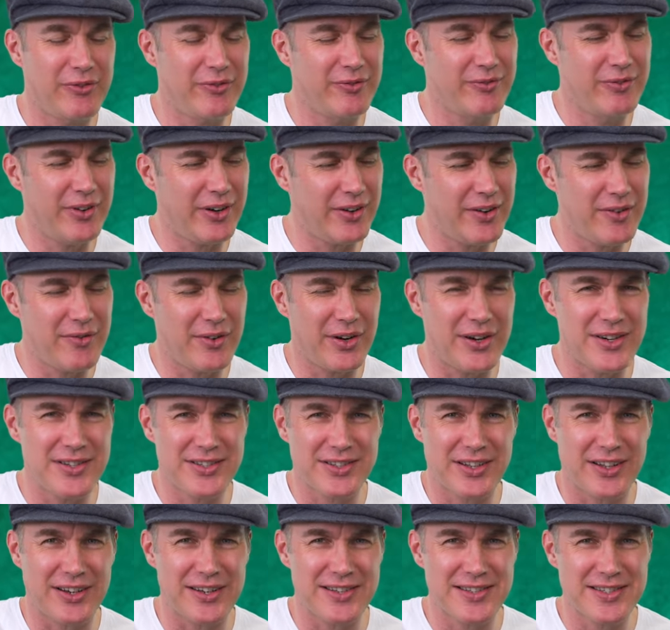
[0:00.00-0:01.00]
Very, very
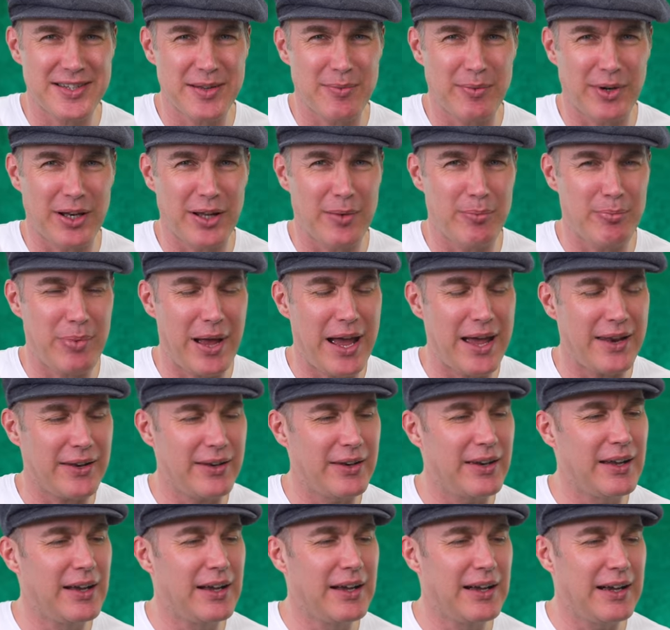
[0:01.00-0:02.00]
kind of similar
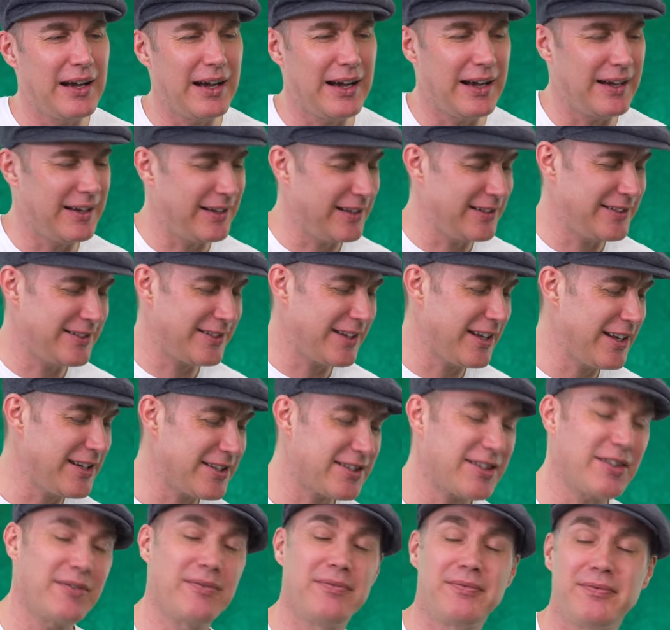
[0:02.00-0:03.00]
pattern. Uh, it's
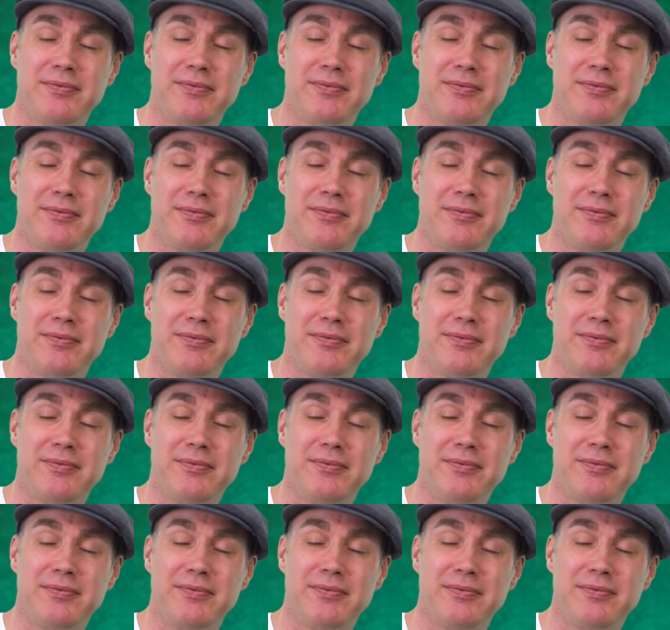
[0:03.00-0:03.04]
this.